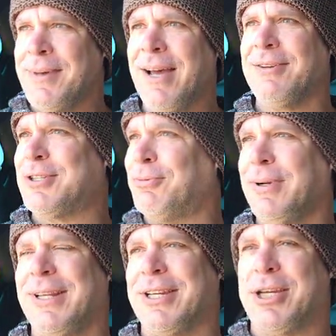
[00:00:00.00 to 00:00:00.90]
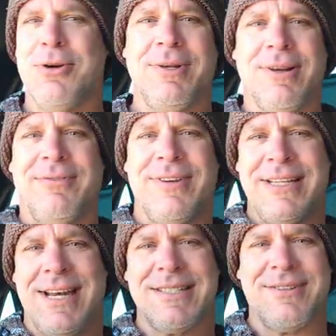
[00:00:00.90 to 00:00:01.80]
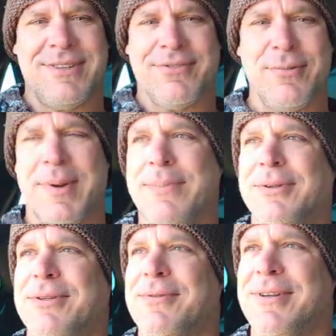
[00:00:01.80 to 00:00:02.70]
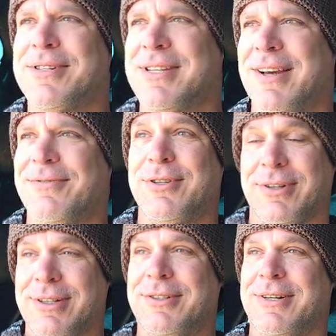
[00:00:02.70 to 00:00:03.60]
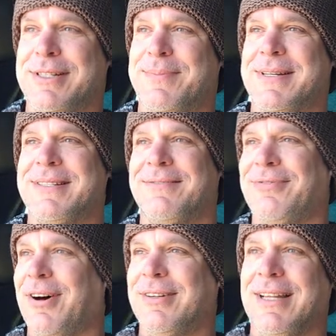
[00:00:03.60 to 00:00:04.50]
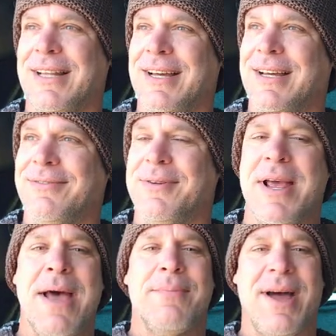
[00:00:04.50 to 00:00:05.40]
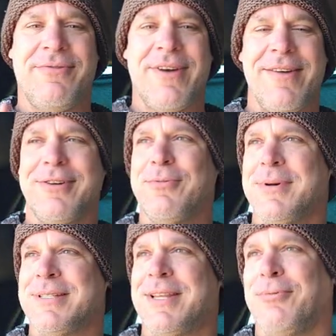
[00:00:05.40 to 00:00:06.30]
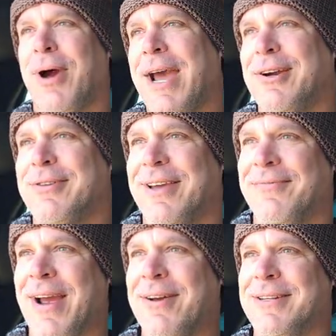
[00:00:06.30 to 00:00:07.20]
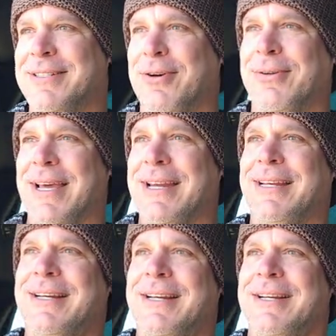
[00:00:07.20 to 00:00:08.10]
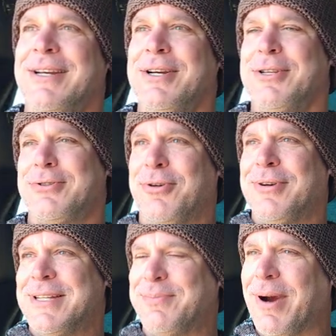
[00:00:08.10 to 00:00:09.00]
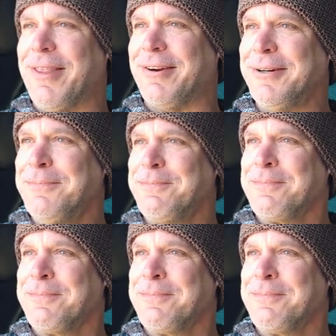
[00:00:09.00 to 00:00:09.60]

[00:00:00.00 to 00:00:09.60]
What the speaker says: Yeah, it's a really cute little vignettes of different people doing their stuff during Christmas and falling in love. And my favorite was the writer that found his old lady screwing his brother.